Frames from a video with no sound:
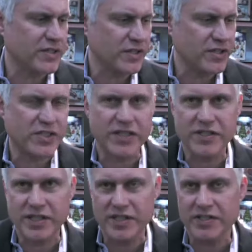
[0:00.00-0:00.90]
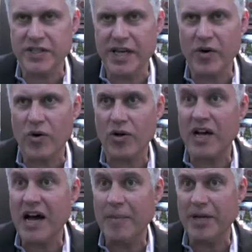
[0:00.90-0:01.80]
in the 60s and that whole
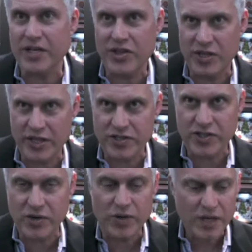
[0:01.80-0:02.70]
comic thing. So